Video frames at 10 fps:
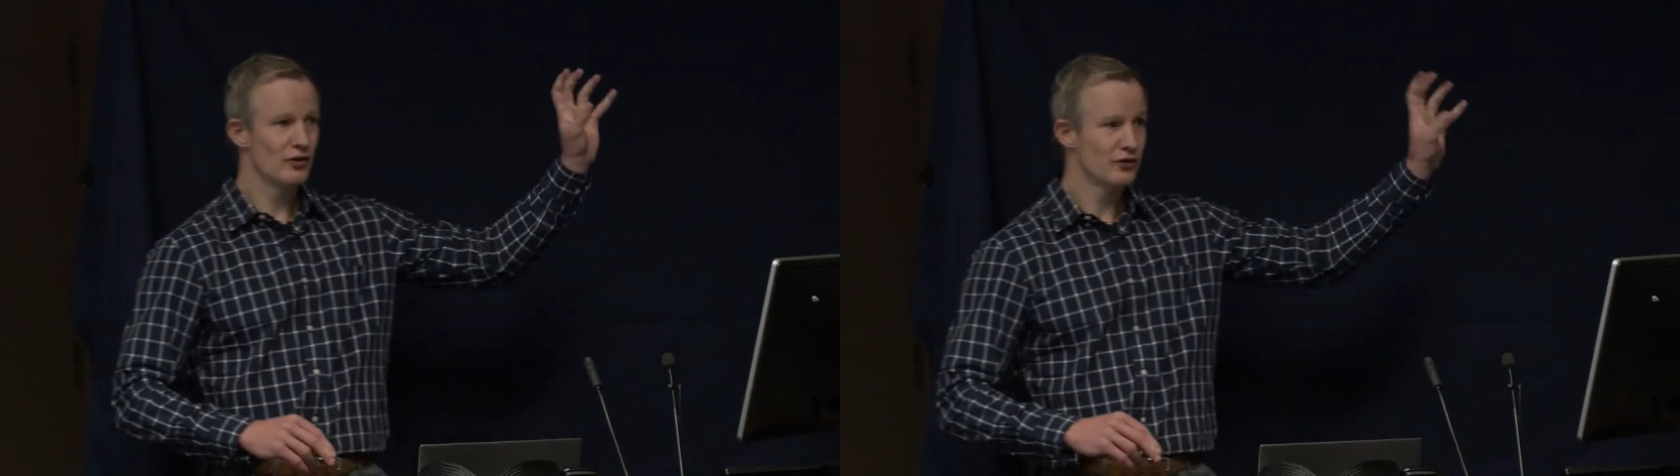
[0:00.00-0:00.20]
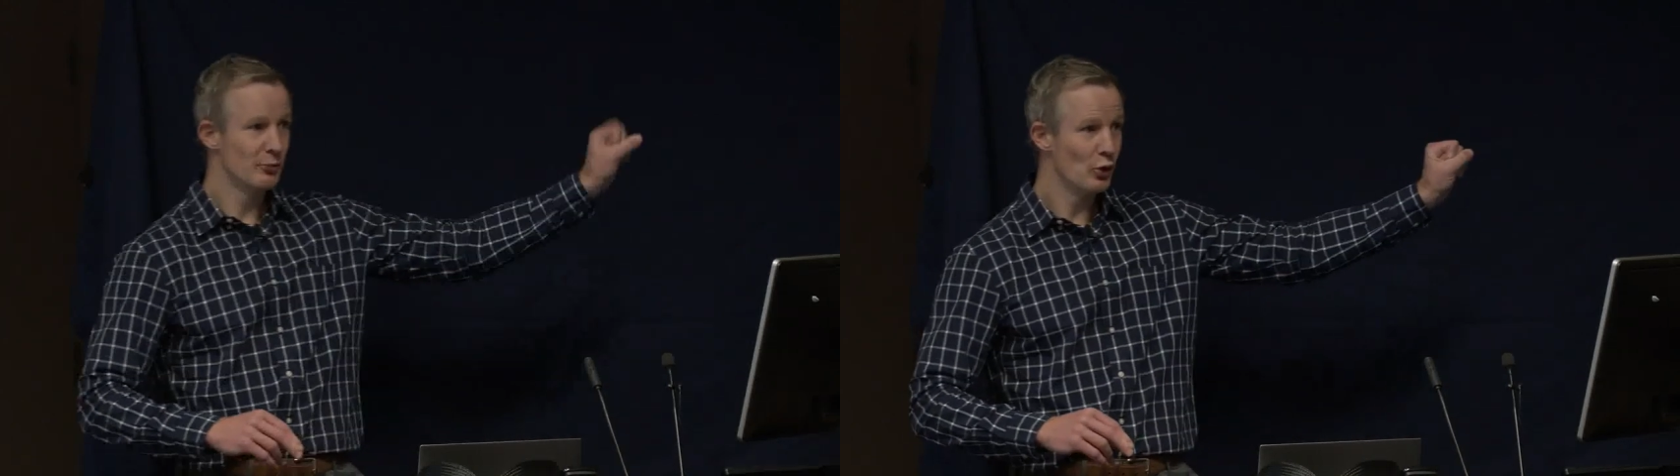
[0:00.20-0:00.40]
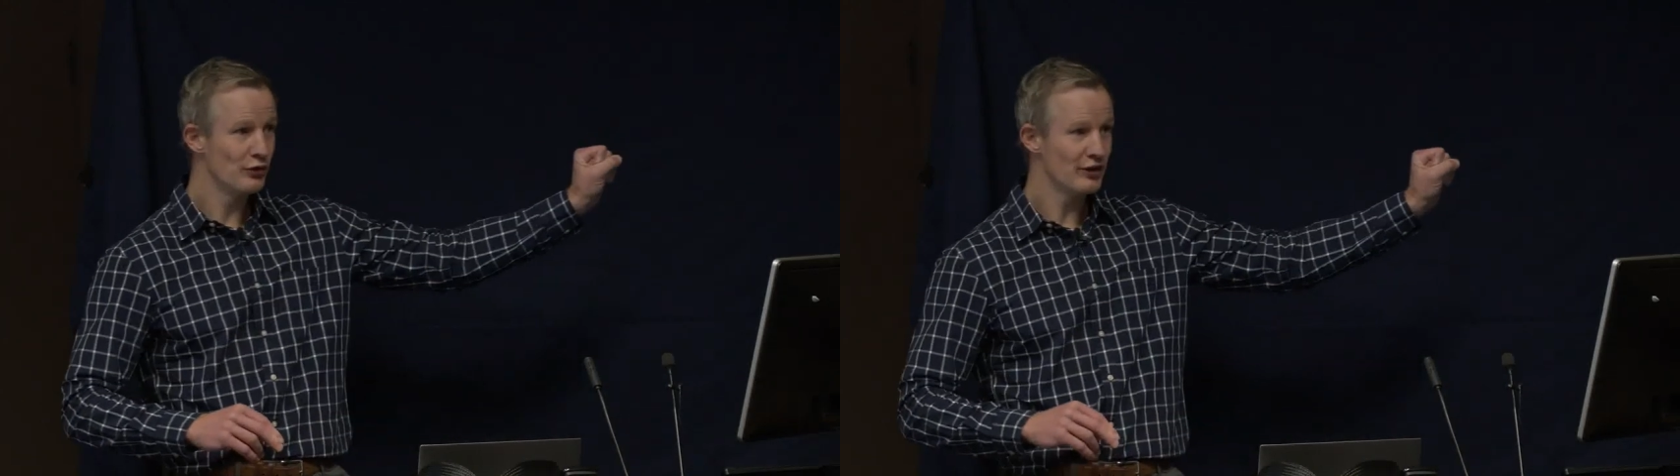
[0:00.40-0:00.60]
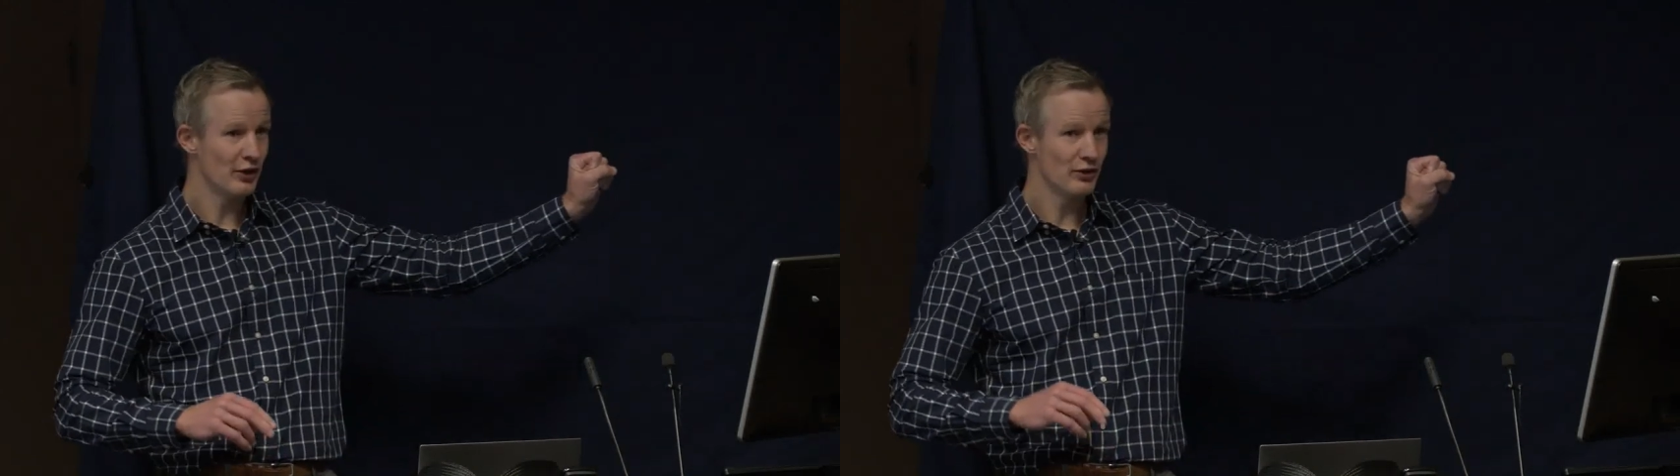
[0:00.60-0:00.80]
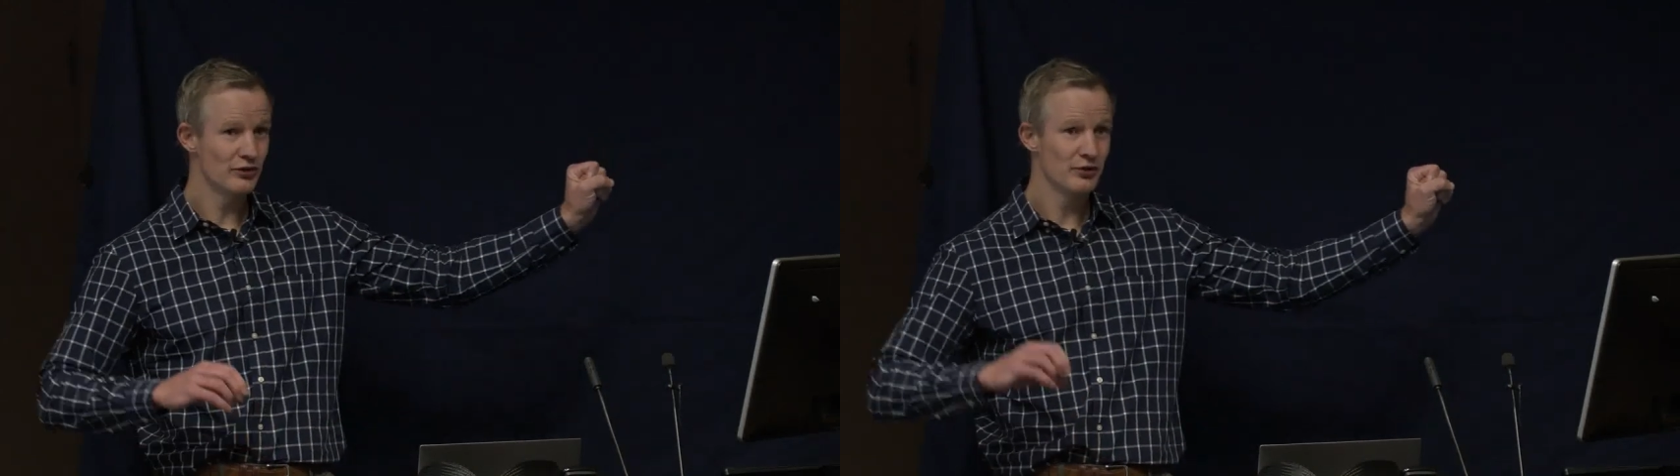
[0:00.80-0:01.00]
small
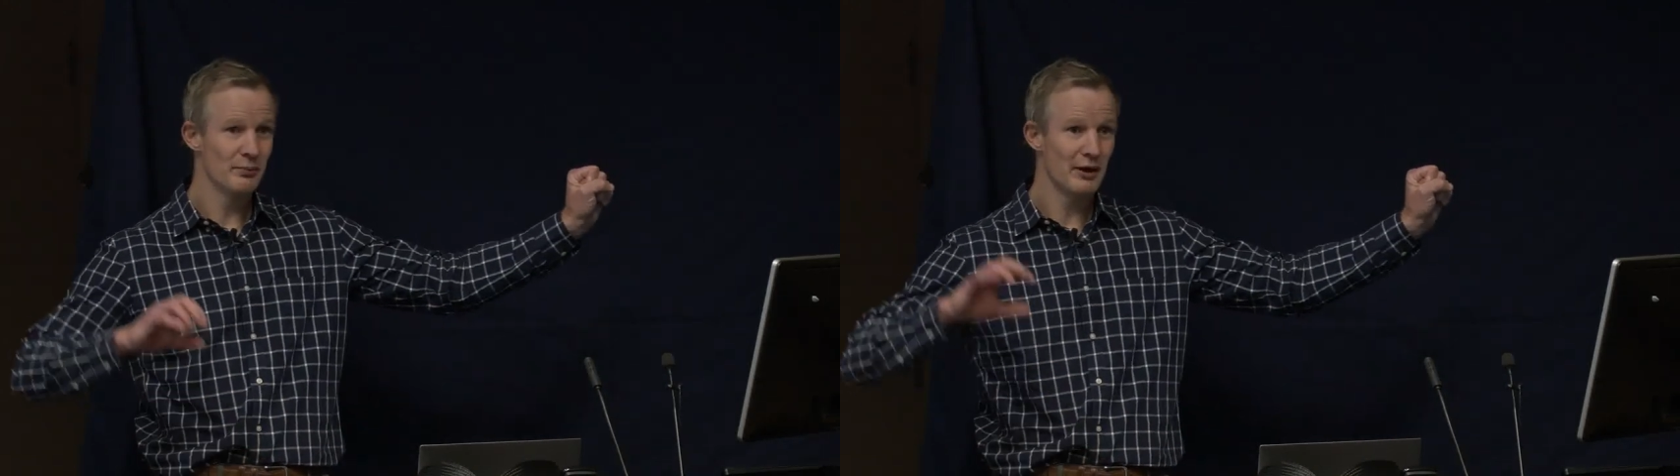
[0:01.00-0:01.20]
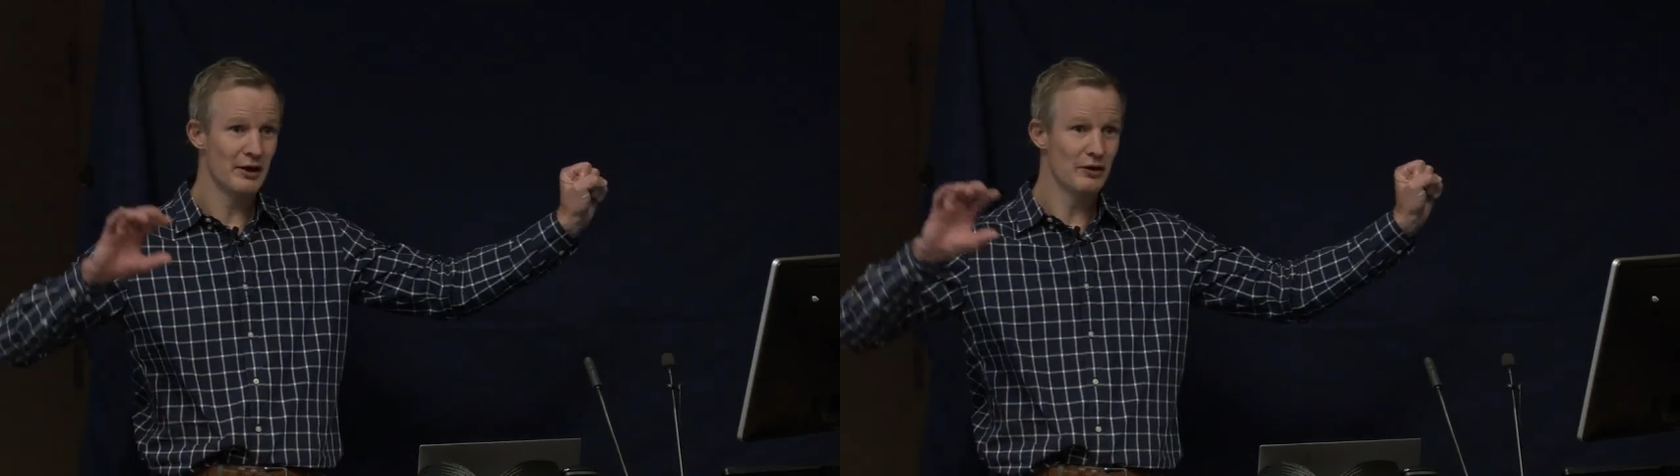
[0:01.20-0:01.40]
cells and